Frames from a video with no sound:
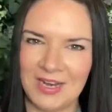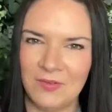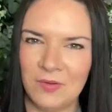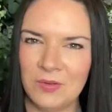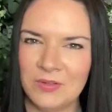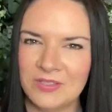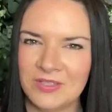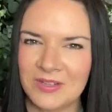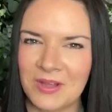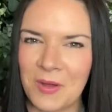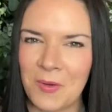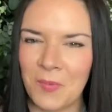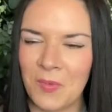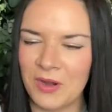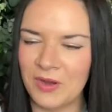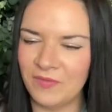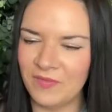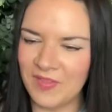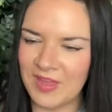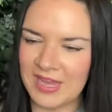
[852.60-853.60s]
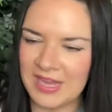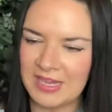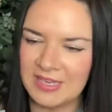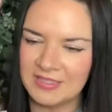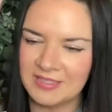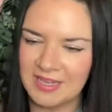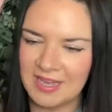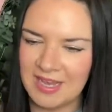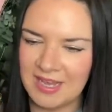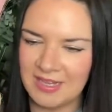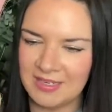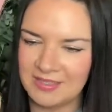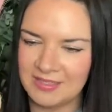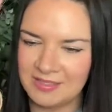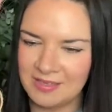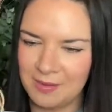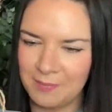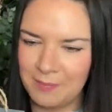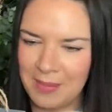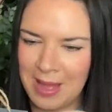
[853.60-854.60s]
I've also got one of these. It's
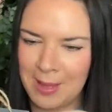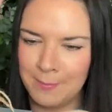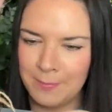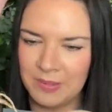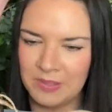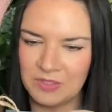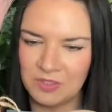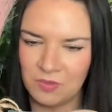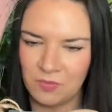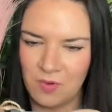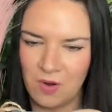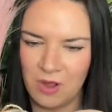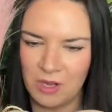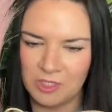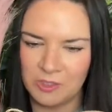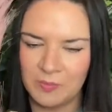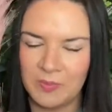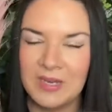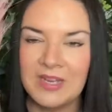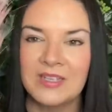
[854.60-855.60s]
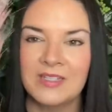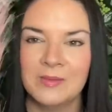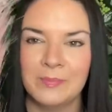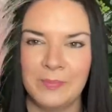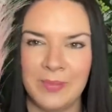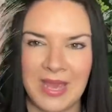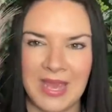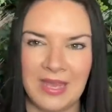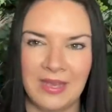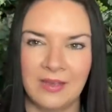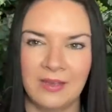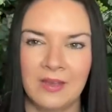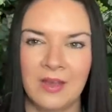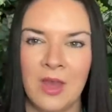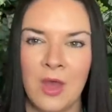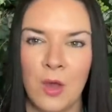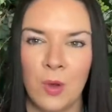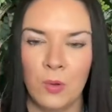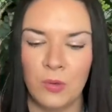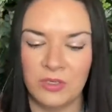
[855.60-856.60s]
pampas grass, but it's pink,
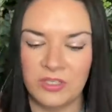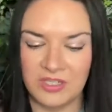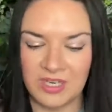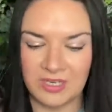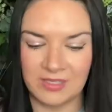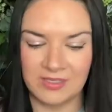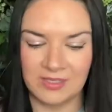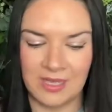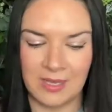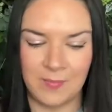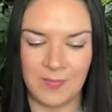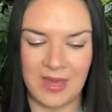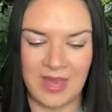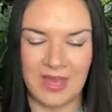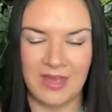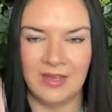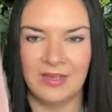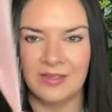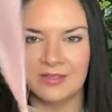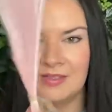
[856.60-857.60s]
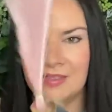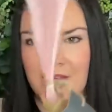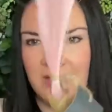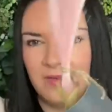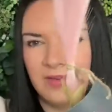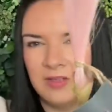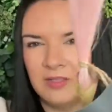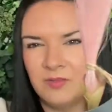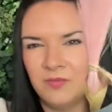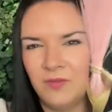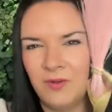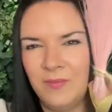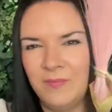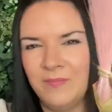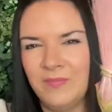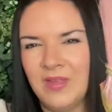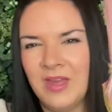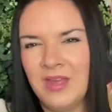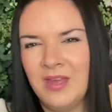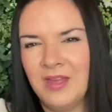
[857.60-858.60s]
or dusky pink. So it's
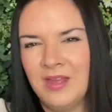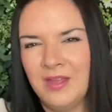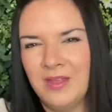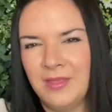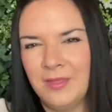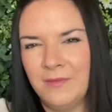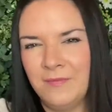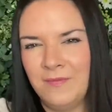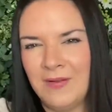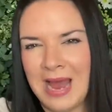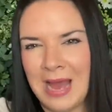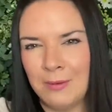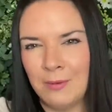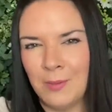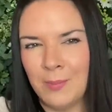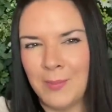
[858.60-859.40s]
from the flower